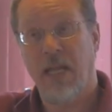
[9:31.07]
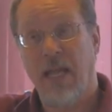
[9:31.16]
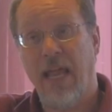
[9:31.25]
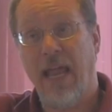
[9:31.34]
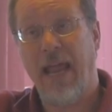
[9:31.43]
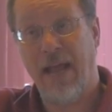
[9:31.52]

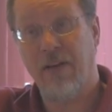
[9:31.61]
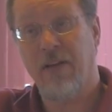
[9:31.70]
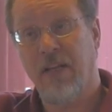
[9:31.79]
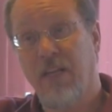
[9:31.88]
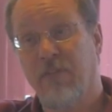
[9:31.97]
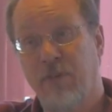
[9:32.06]
and
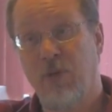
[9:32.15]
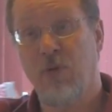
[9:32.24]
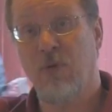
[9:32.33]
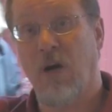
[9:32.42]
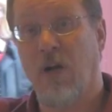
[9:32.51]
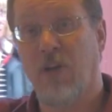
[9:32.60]
if
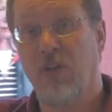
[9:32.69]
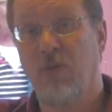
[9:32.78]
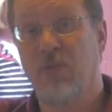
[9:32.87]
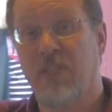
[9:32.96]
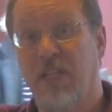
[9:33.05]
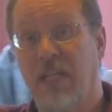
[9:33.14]
you are
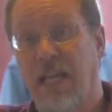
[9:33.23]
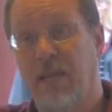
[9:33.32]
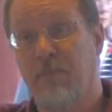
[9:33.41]
using a